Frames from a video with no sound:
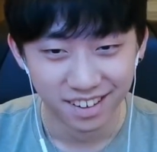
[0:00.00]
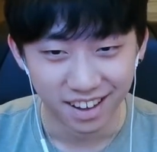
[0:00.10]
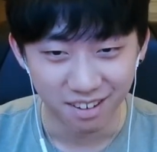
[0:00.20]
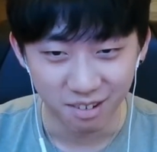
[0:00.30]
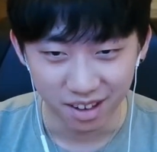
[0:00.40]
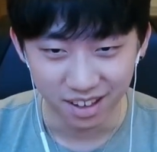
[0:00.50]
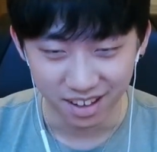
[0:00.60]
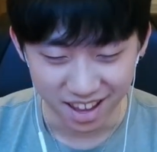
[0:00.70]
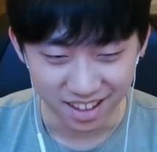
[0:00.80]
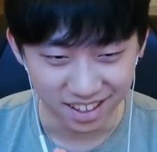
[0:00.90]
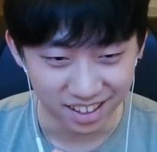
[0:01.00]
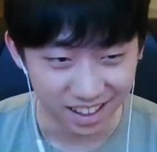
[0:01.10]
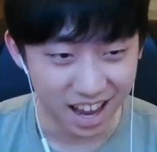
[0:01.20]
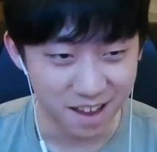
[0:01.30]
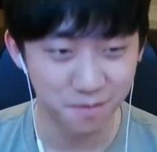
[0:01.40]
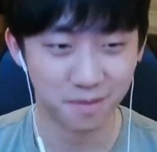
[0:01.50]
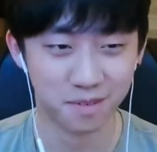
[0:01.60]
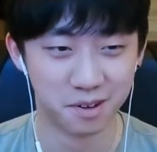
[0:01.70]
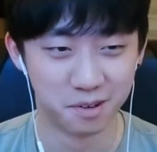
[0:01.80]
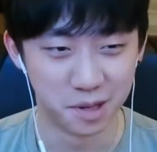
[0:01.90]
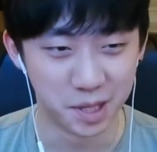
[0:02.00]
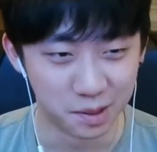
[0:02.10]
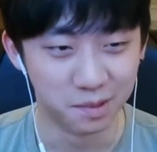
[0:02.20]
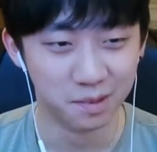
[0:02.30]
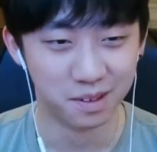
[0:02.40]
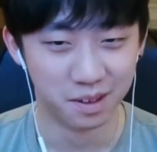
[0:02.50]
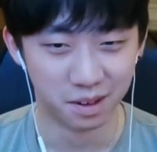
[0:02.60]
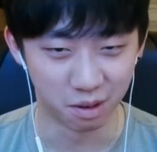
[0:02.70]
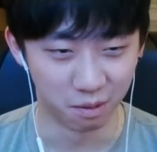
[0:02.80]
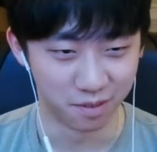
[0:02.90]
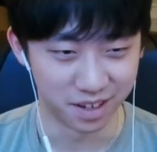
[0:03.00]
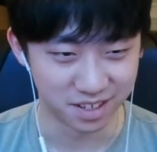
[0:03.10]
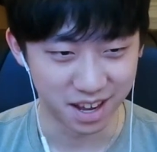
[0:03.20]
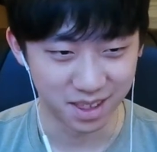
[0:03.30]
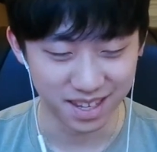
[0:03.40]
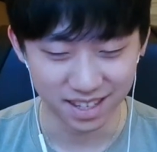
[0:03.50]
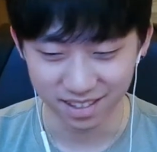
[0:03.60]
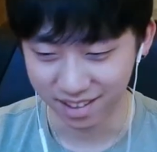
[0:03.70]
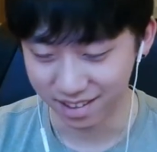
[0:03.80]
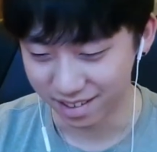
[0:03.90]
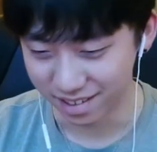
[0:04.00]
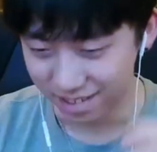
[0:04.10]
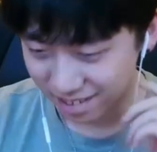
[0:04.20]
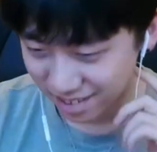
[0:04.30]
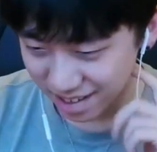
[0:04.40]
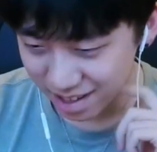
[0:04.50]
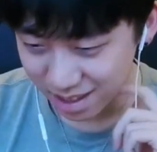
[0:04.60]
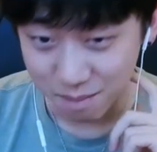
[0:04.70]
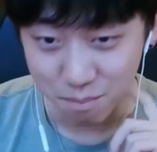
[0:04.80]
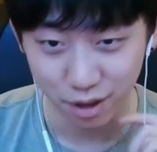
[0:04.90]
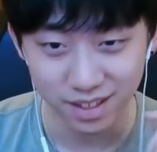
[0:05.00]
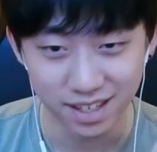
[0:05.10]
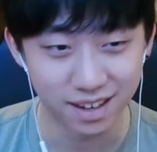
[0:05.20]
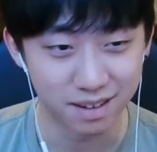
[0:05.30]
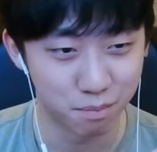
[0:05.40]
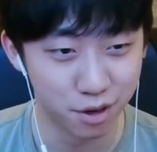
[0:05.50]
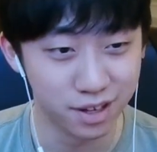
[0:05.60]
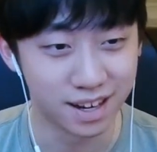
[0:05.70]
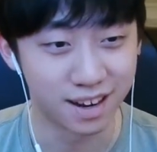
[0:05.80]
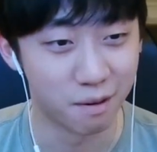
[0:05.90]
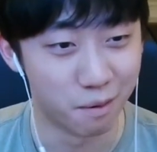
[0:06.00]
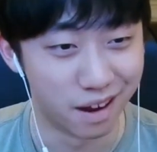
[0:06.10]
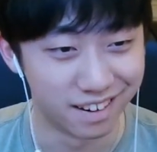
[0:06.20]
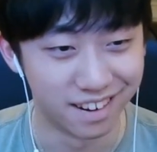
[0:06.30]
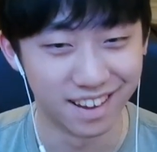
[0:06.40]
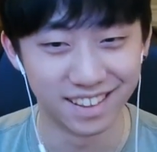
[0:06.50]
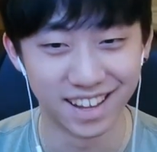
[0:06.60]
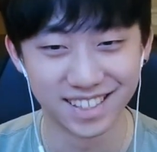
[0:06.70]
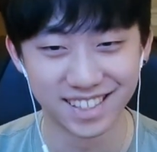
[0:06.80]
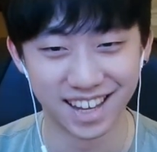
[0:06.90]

and a live real goldfish. I think Brittany got one, and that's